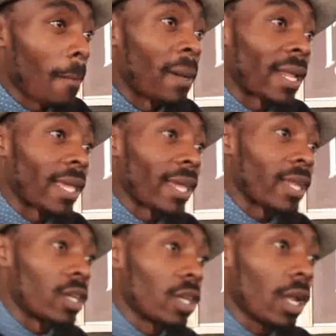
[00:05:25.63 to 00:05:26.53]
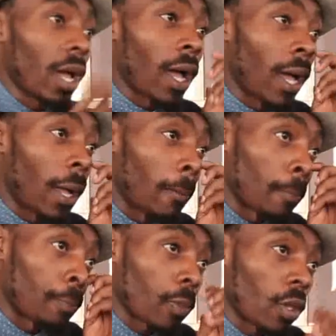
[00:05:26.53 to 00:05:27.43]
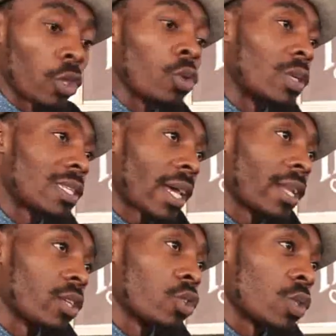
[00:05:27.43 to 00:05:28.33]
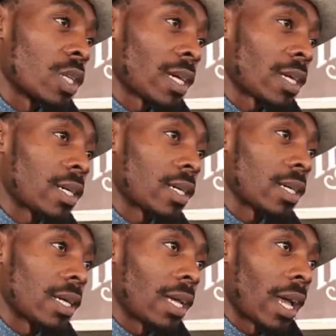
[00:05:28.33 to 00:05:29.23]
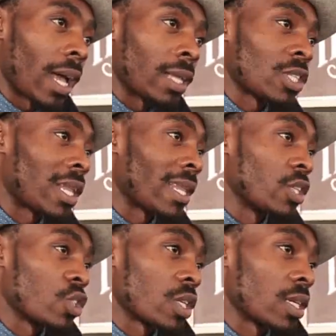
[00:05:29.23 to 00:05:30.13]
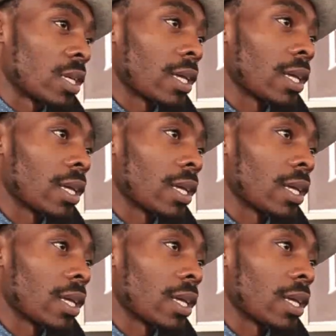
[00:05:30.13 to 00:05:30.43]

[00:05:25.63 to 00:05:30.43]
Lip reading: But again, you decided to take a challenging